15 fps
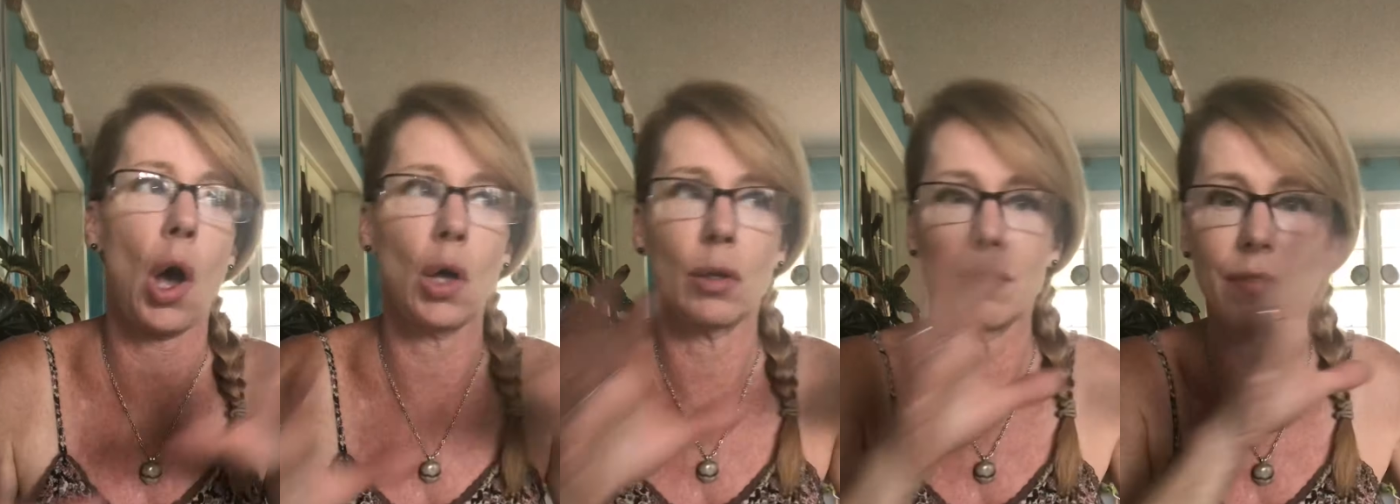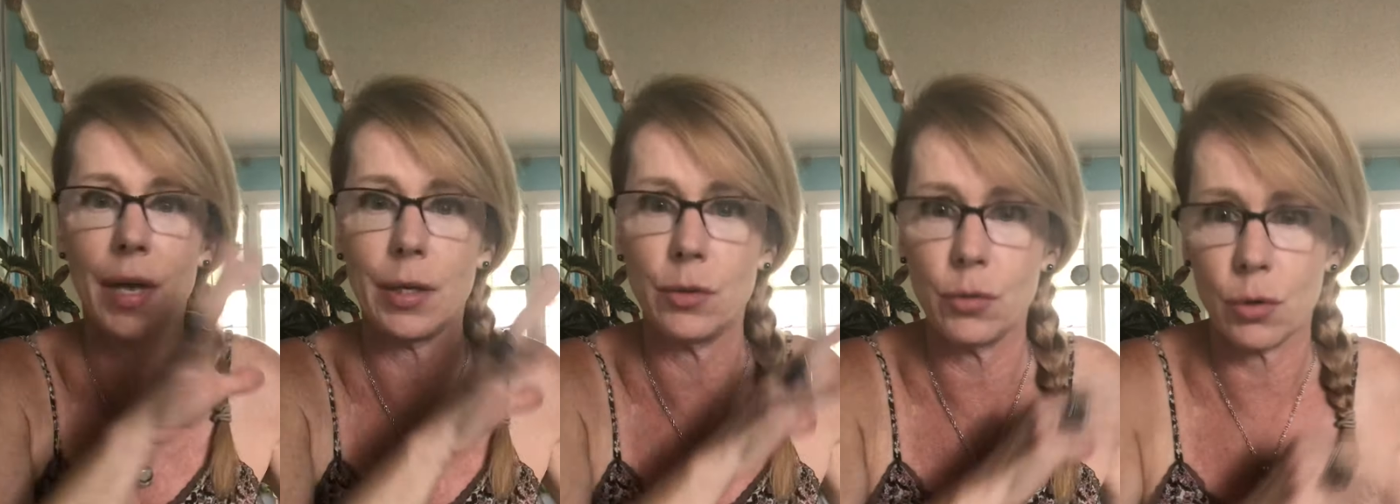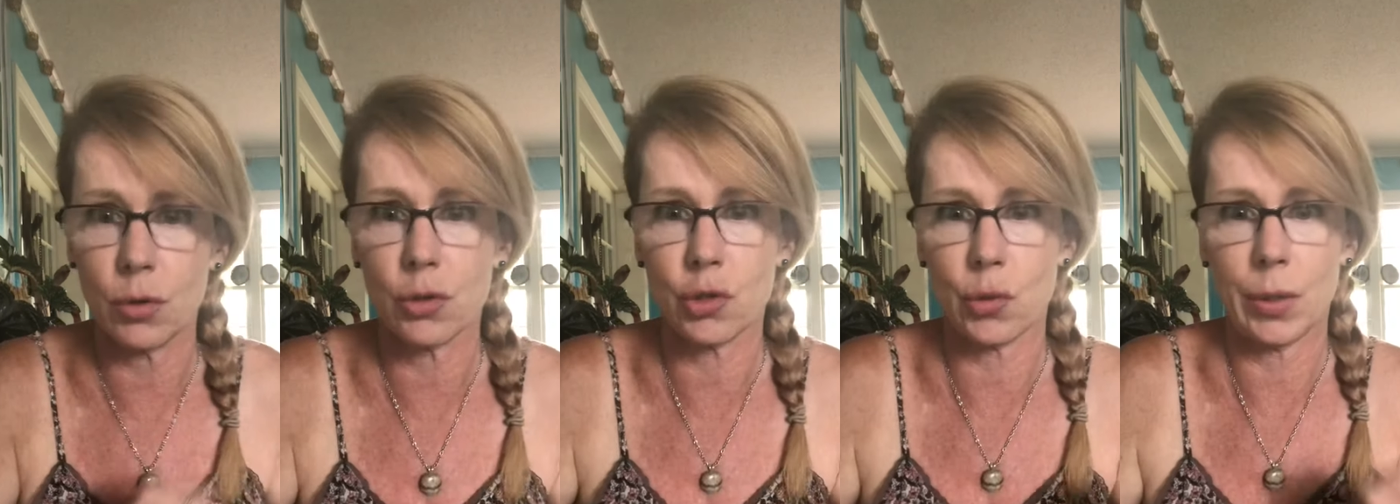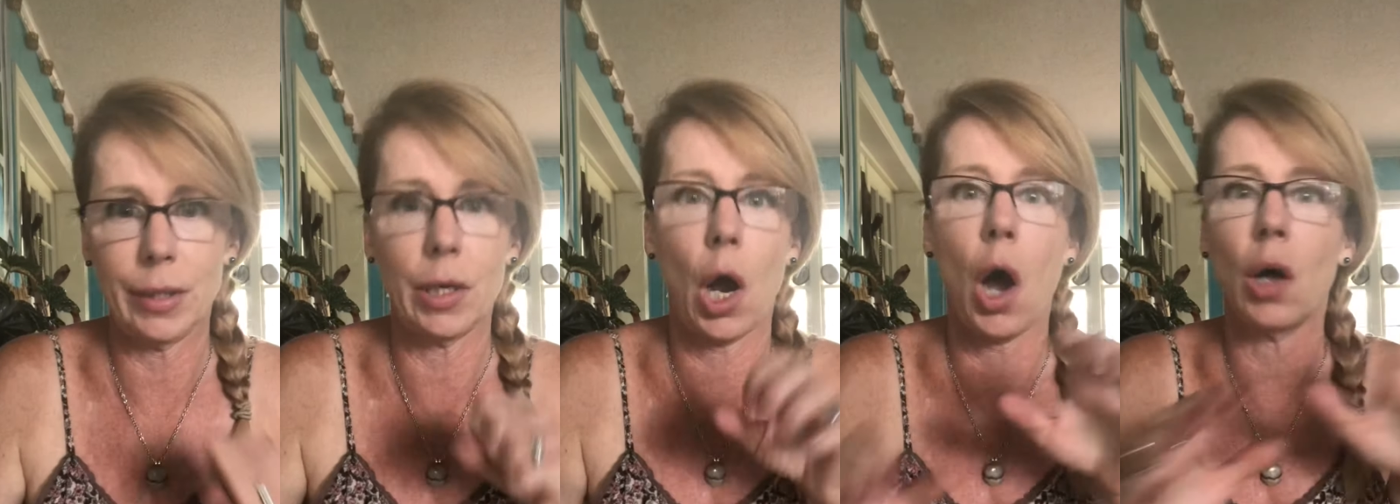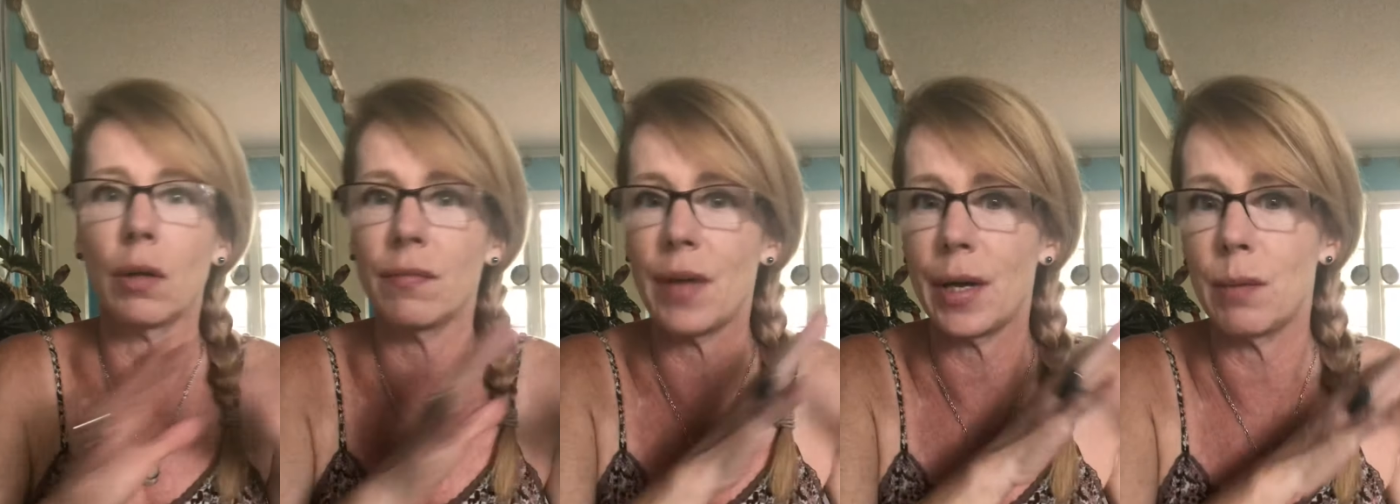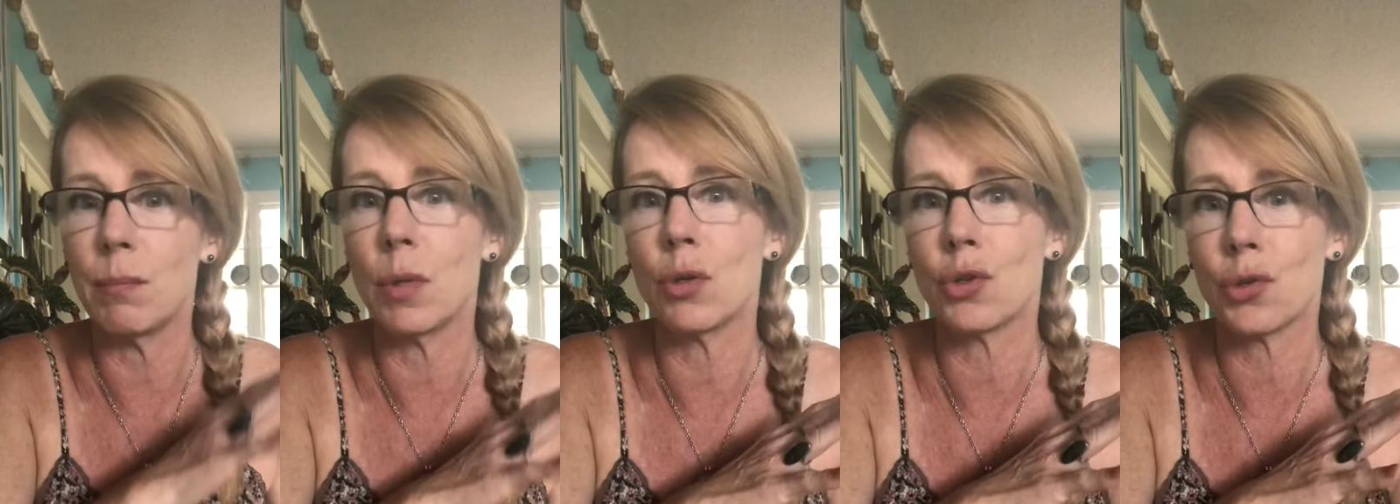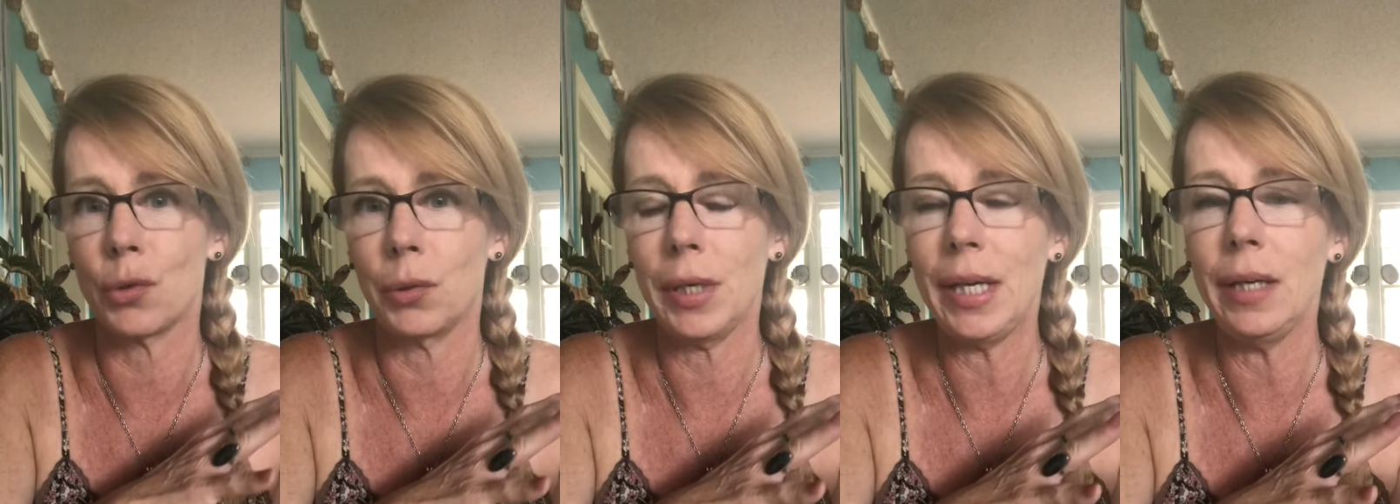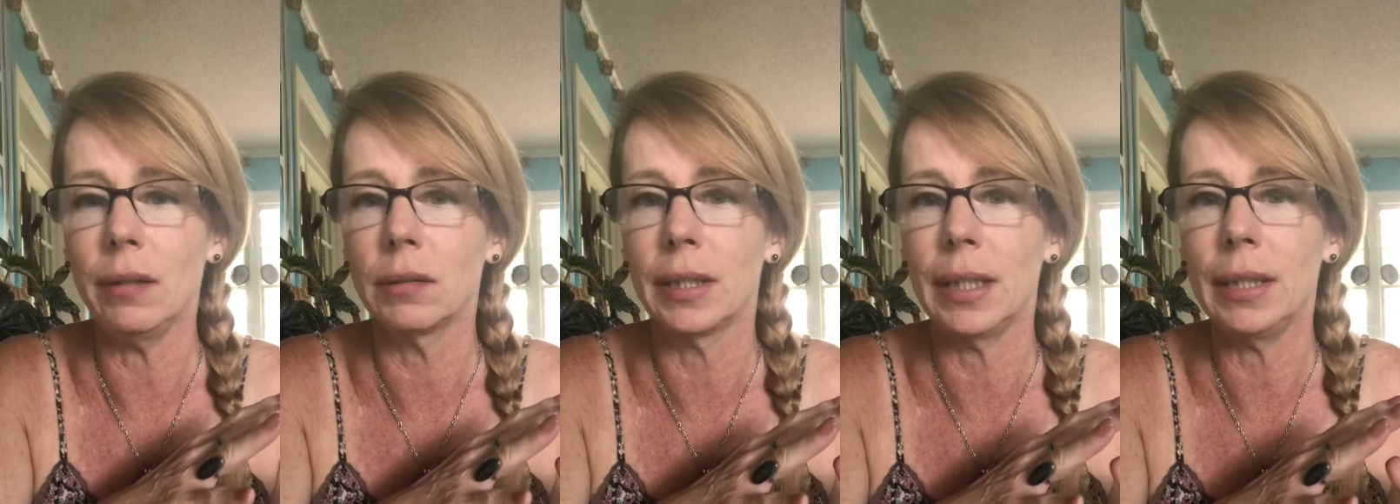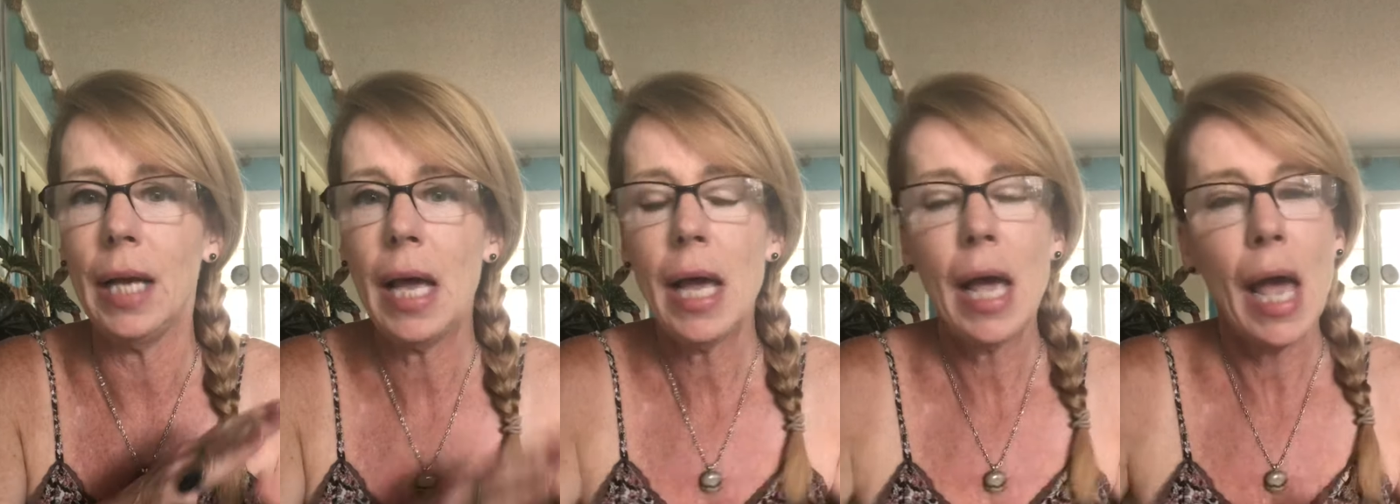all of that nurturing, all of that emotional healing,